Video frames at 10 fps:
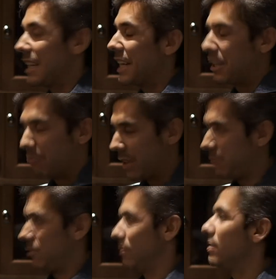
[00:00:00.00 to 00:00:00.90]

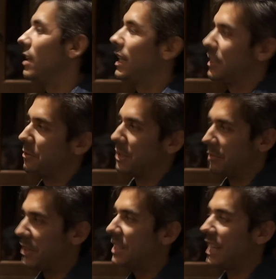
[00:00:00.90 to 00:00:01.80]
incredible in-store
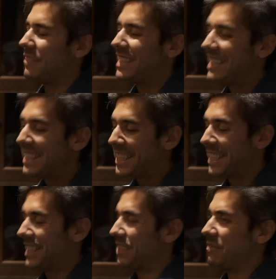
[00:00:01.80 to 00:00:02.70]
experience. I've seen
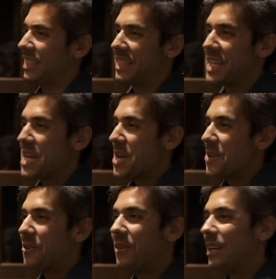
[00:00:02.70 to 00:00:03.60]
customers
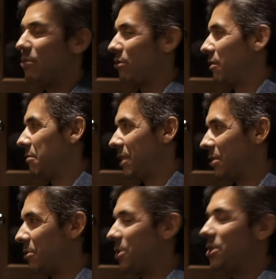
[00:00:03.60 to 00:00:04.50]
going out of our
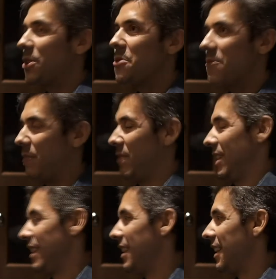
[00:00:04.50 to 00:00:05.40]
stores so
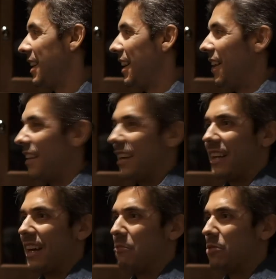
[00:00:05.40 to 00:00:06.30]
happy
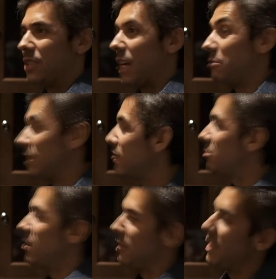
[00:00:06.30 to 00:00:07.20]
that I was
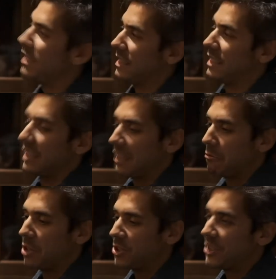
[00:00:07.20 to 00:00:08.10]
literally amazed. The
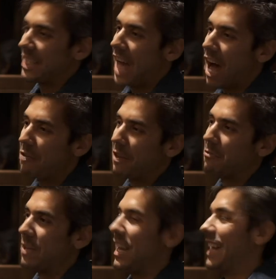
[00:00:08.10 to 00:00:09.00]
question is, how
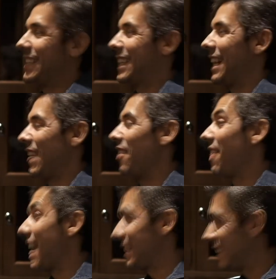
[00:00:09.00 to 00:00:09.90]
can we
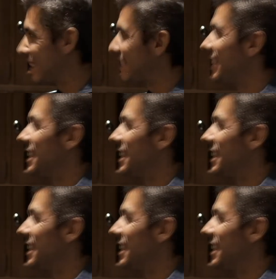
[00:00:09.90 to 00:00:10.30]
escalate that